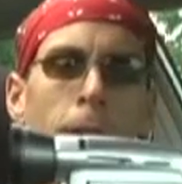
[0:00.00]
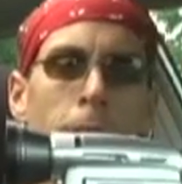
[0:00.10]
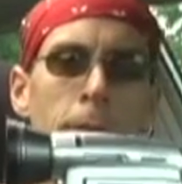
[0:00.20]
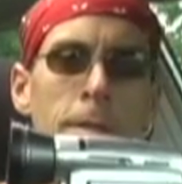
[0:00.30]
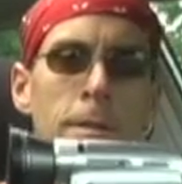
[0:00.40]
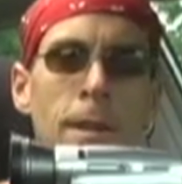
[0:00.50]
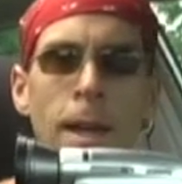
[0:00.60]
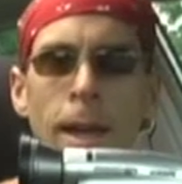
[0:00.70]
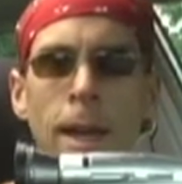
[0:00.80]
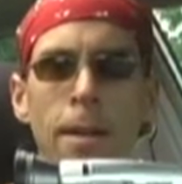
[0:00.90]
this is
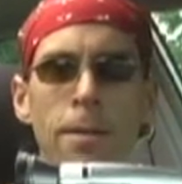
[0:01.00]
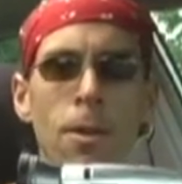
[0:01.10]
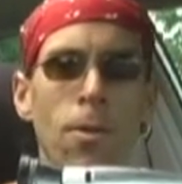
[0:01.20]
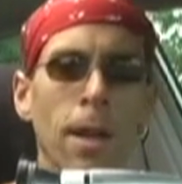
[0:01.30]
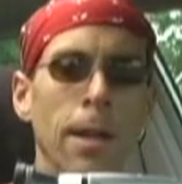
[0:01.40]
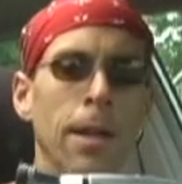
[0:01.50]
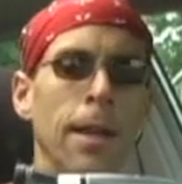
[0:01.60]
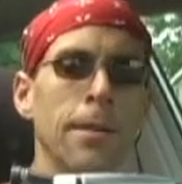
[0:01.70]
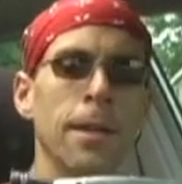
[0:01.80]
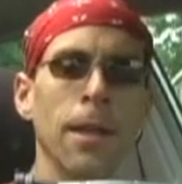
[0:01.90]
a Sony
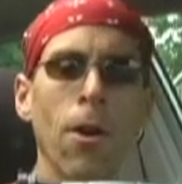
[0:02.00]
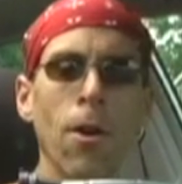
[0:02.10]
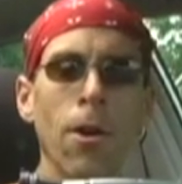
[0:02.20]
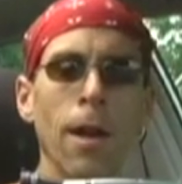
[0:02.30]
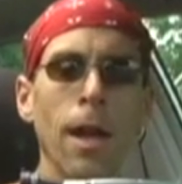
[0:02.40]
DCR